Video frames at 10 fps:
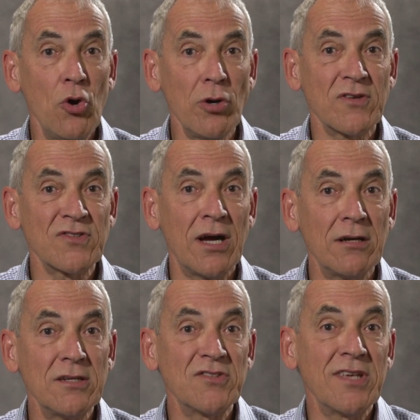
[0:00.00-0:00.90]
hooks
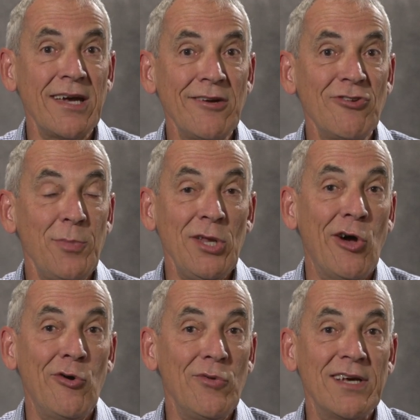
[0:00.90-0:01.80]
our desire to be
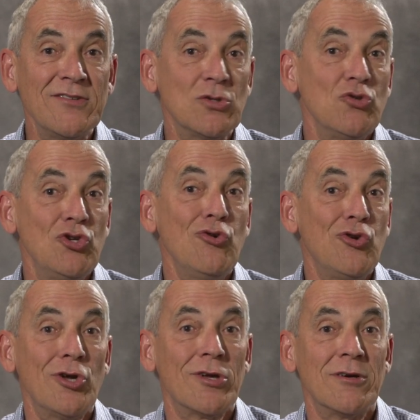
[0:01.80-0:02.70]
known as
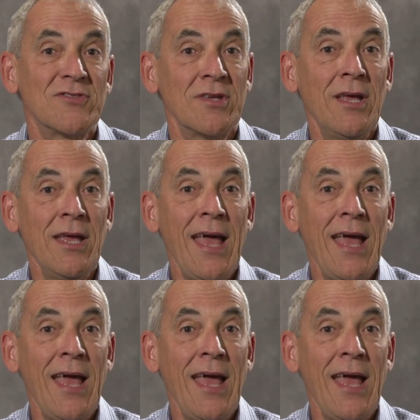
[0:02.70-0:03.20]
do-gooders,